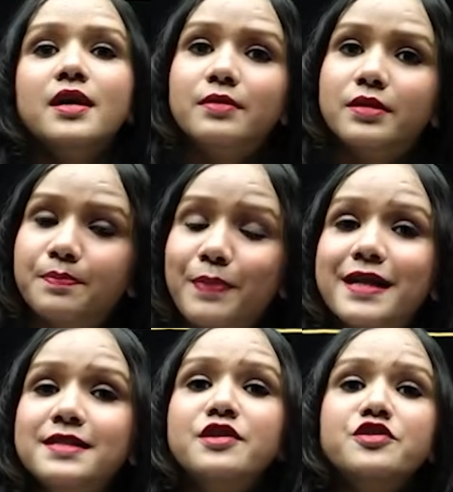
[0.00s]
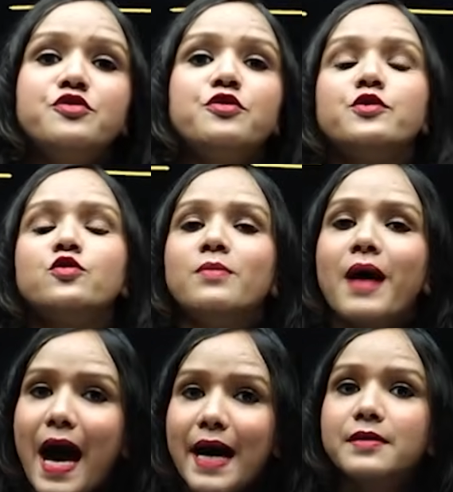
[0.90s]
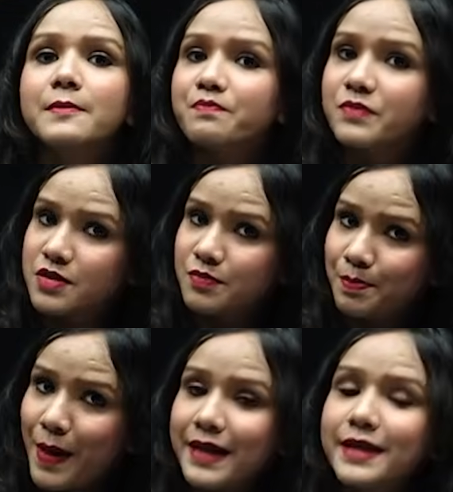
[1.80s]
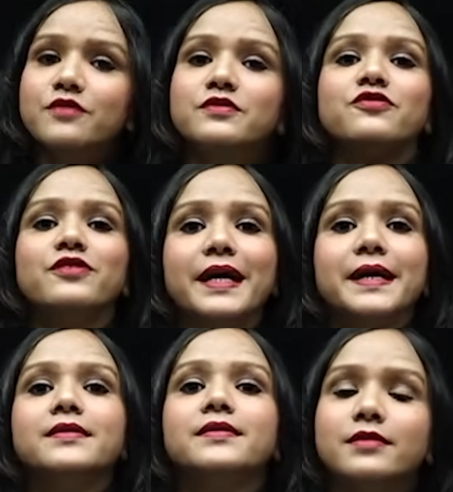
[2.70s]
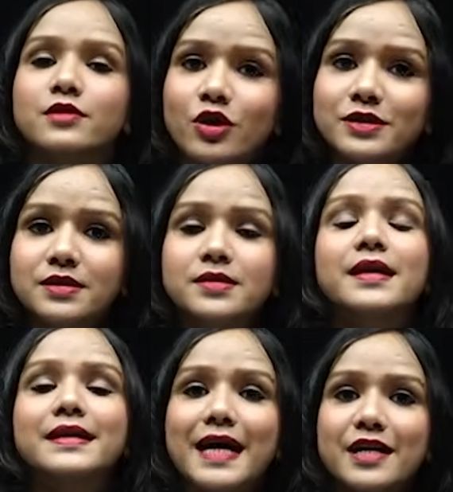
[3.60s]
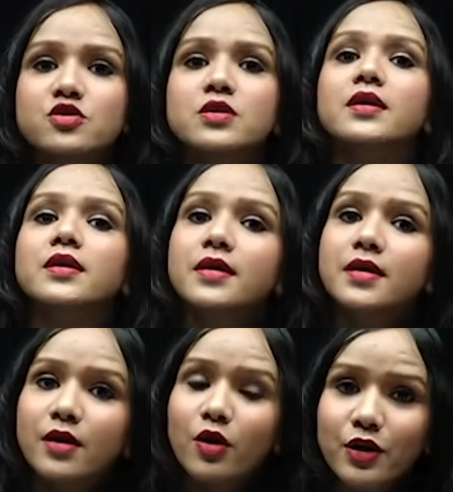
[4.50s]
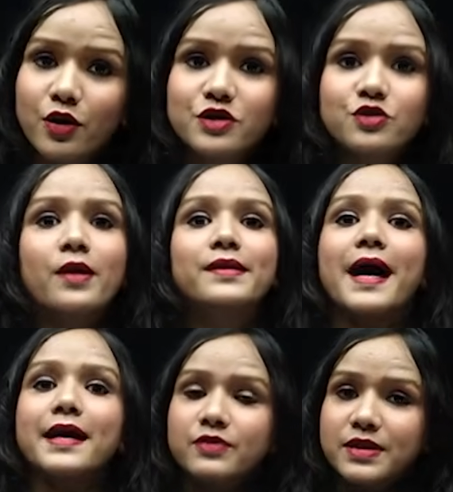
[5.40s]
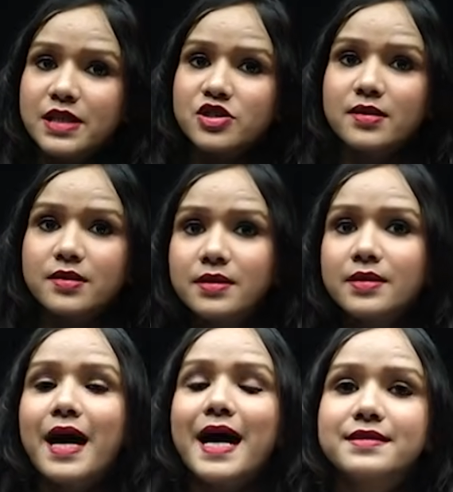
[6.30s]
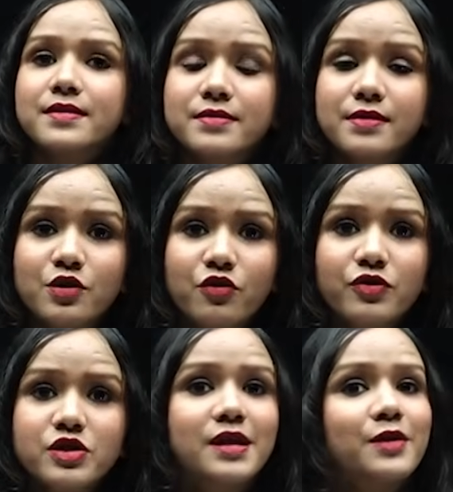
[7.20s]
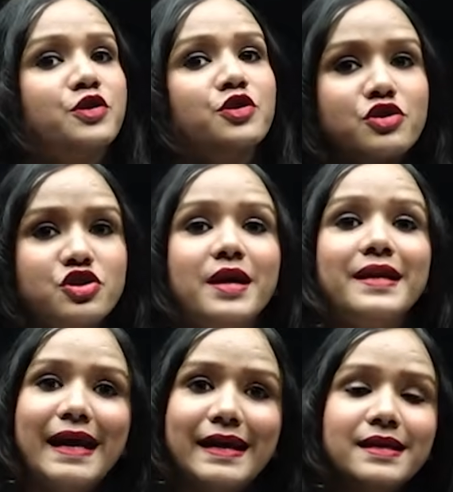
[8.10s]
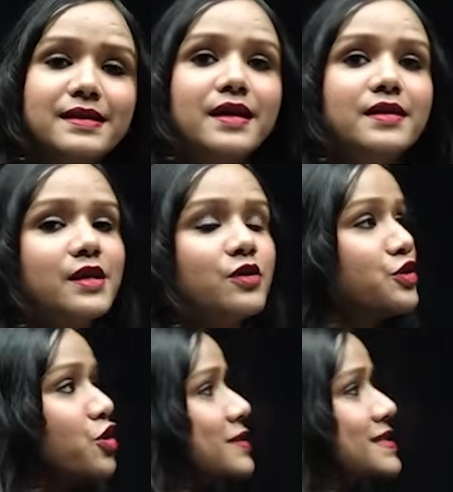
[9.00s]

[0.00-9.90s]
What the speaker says: the Paris control room and this pilot of the flight lost touch or lost contact with each other, as a result of which they could not share anything and he could not